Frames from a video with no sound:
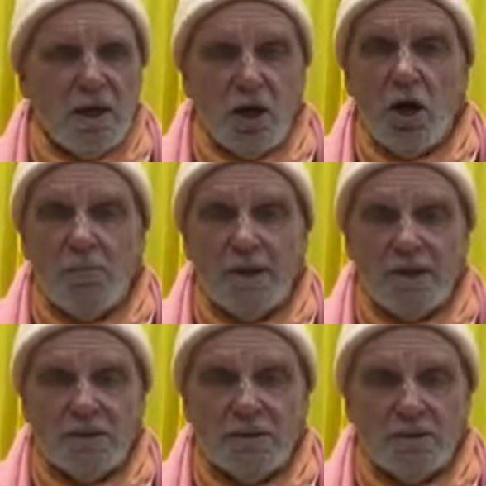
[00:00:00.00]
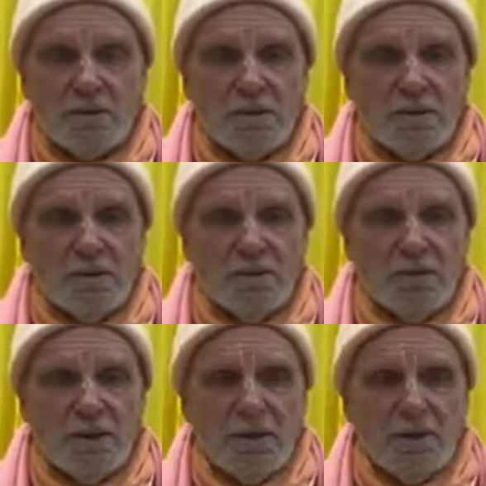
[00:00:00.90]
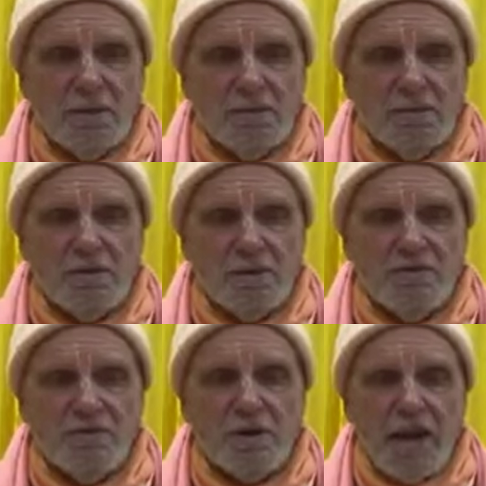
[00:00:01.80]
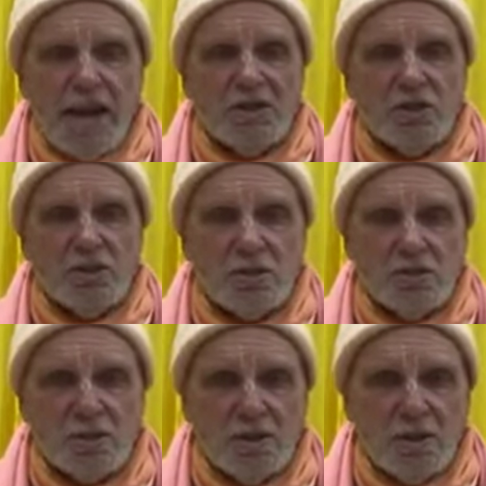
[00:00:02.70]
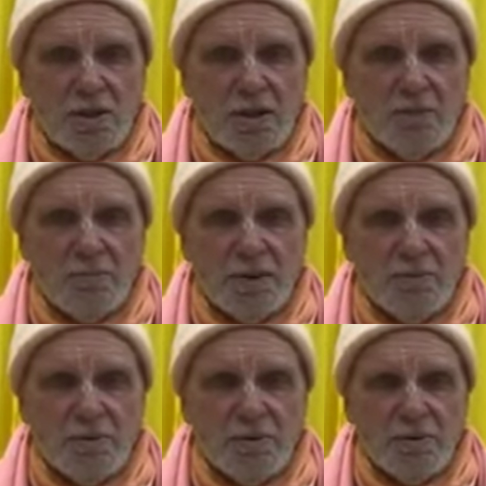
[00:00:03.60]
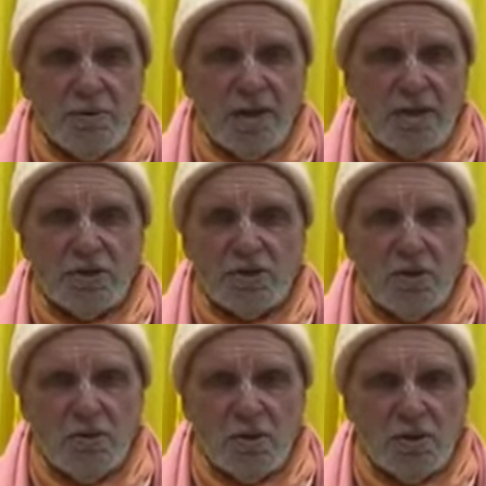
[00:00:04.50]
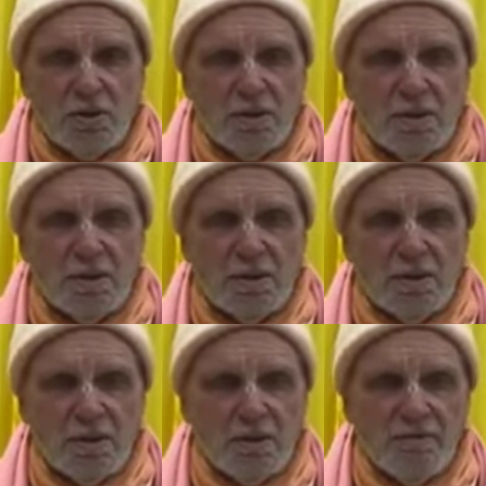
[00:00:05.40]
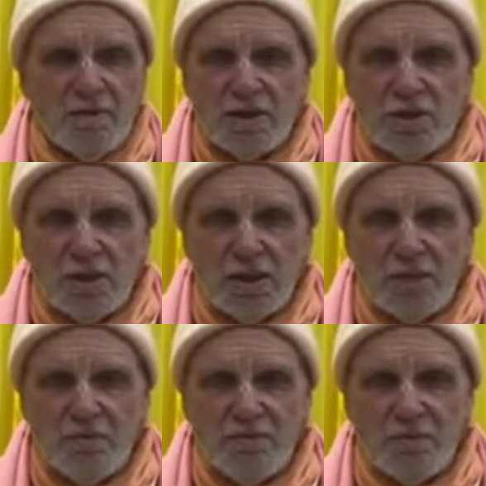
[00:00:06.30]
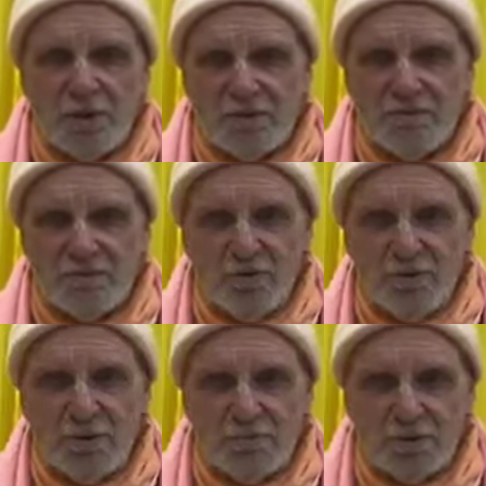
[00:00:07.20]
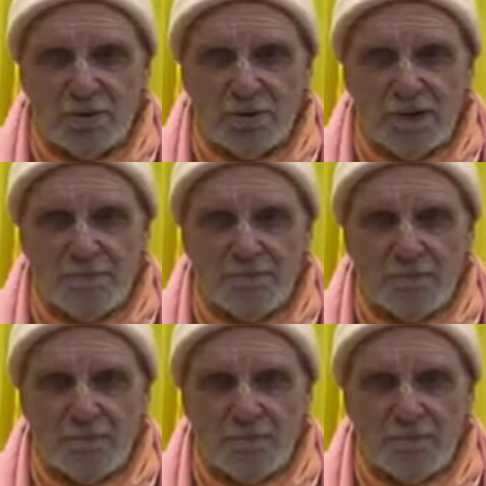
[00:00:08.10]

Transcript: accommodate the different natures in people, then it's no longer functioning for its full purpose.